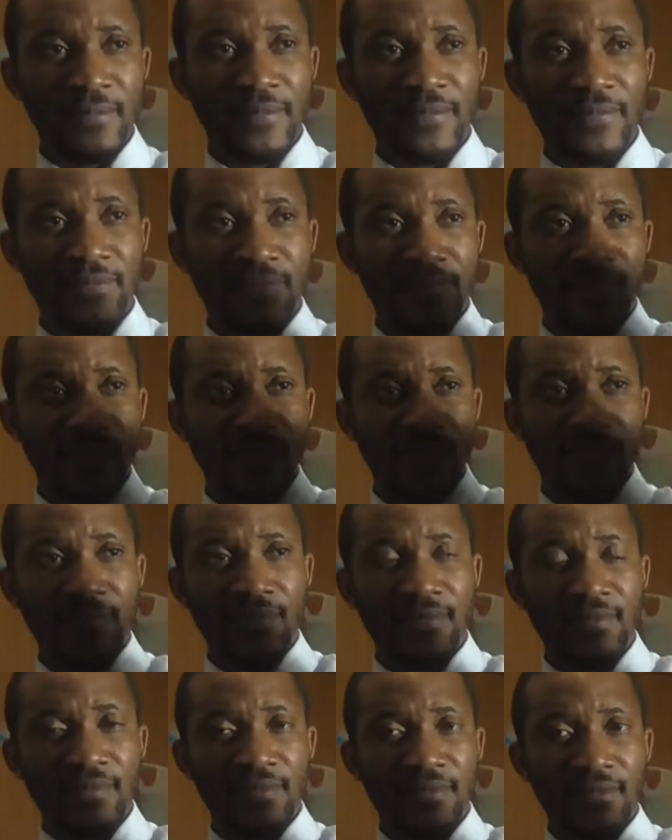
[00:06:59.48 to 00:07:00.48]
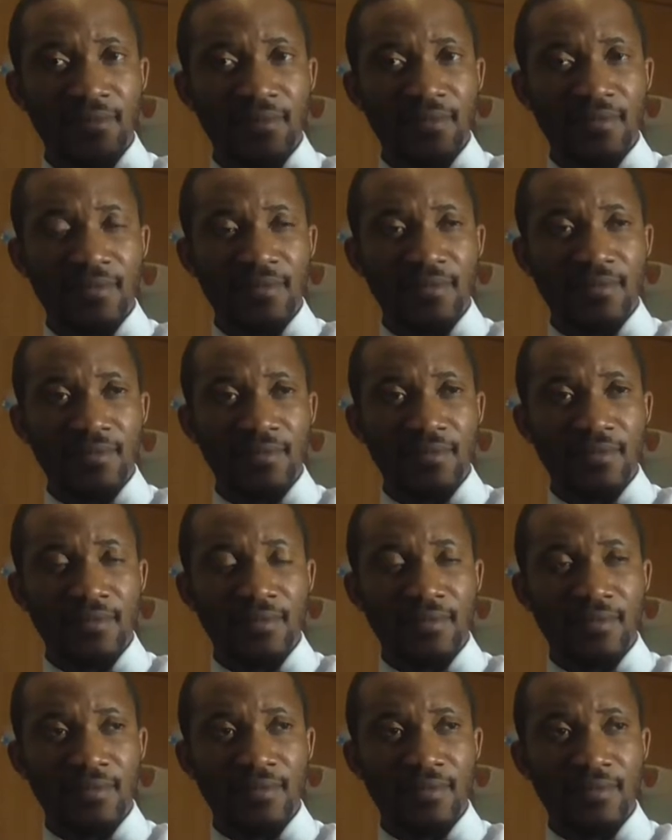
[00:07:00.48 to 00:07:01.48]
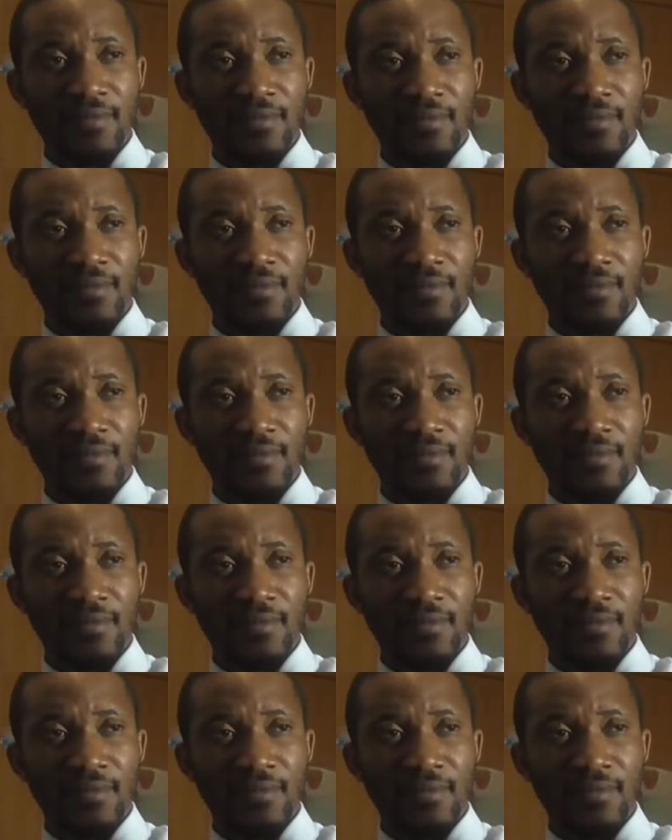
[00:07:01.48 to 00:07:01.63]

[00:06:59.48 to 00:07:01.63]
(silence)